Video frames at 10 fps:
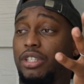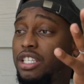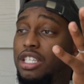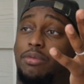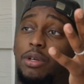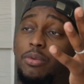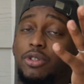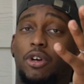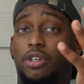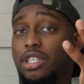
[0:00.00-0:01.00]
I've seen people
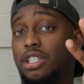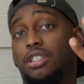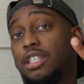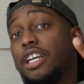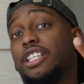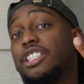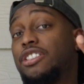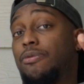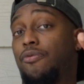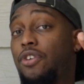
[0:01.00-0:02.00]
turn these things
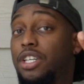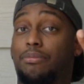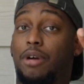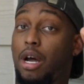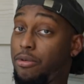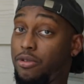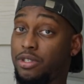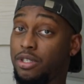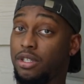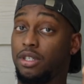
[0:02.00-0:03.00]
into freaking
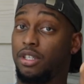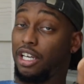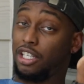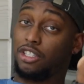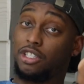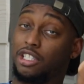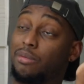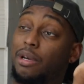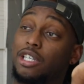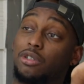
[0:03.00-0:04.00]
boppers. Like it's
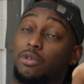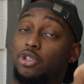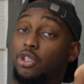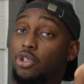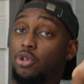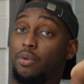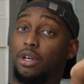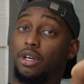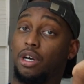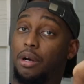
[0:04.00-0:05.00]
amazing what you can do with
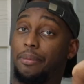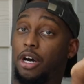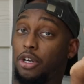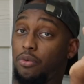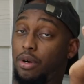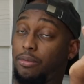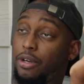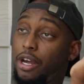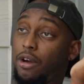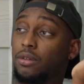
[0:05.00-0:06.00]
a Honda Rebel
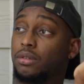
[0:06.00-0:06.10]
now.